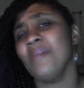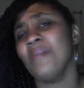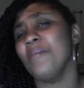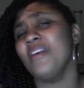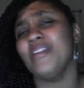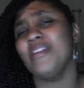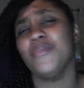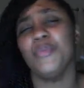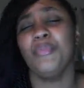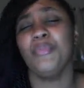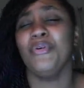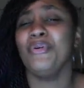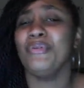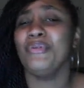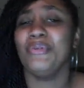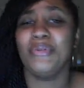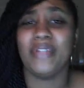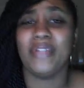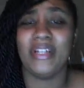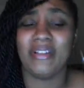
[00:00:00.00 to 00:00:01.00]
because we both
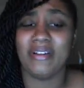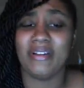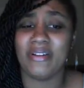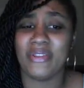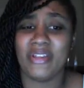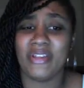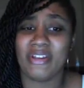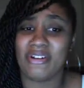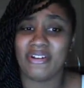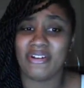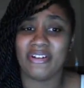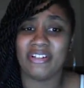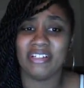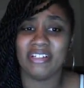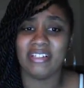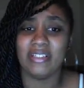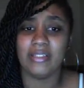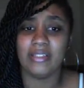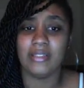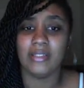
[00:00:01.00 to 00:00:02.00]
know that they're there,
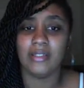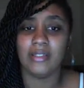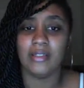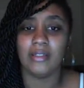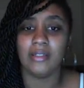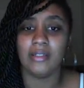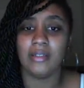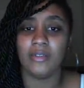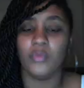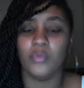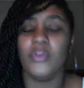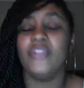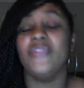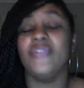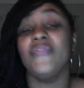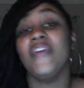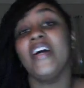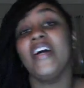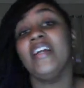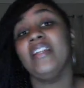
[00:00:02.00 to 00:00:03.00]
when you
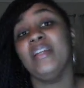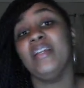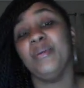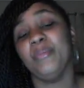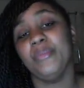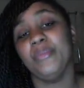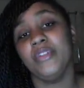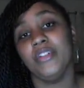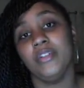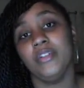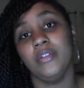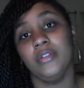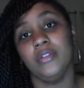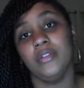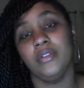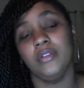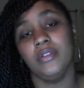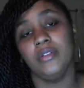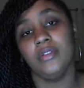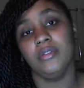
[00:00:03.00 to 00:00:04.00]
find them,
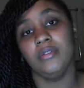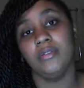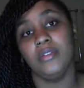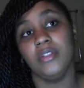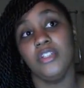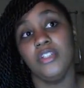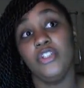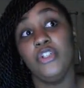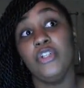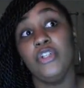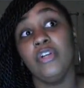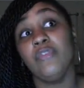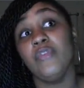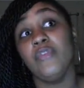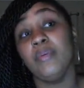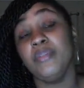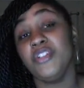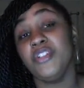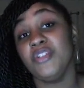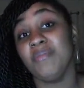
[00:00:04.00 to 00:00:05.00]
your love
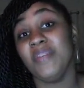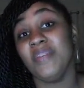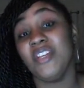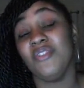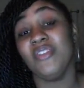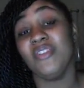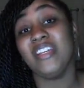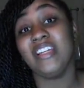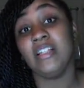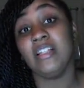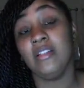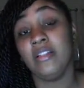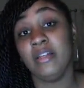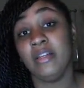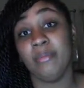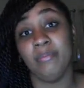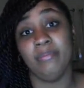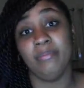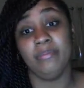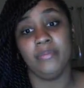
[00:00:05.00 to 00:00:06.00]
for me should make you kill
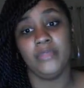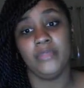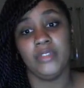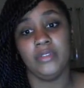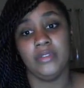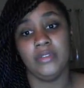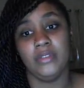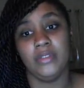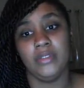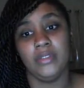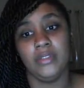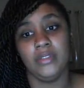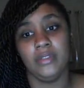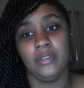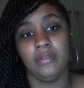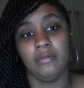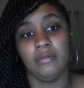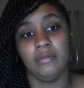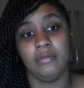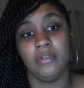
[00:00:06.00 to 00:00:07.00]
them.
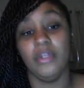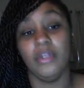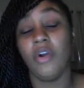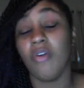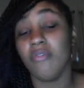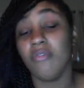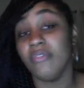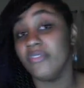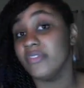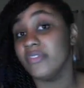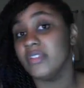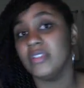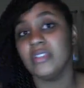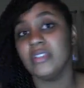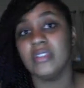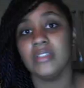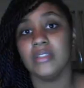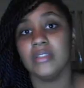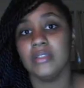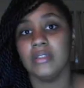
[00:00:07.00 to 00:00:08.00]
Love,
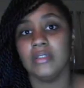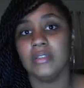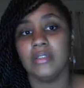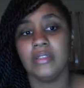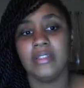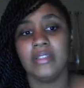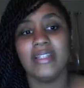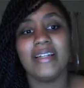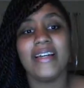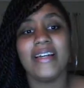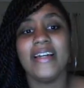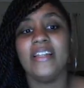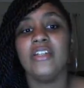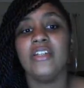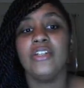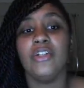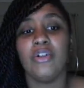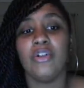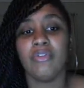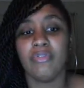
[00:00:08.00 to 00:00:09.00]
the kind
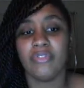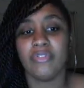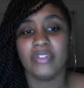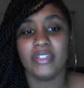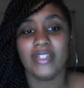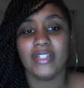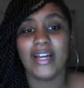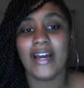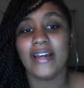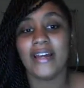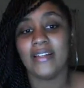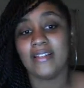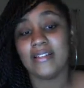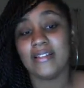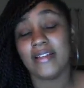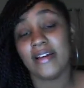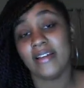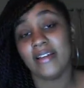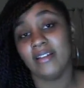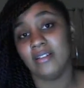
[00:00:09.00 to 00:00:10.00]
of love I
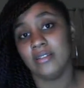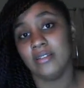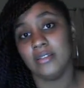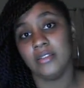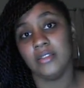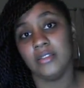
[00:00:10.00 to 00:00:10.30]
desire,